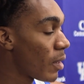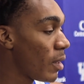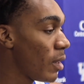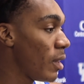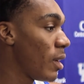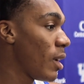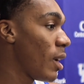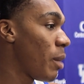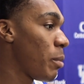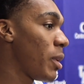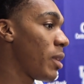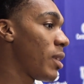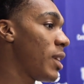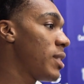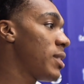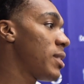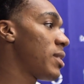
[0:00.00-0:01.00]
Yeah, I mean,
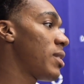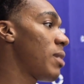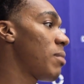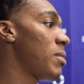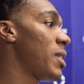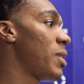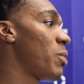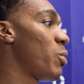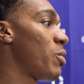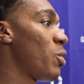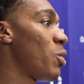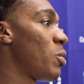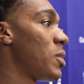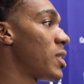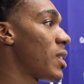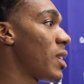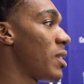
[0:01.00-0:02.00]
that's just something we've
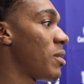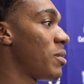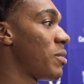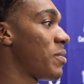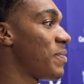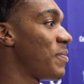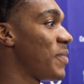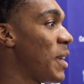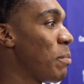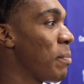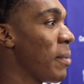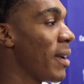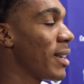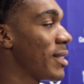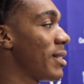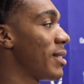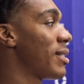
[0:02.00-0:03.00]
always kind of, in
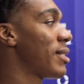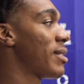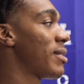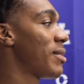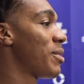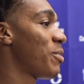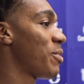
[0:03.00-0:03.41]
practice,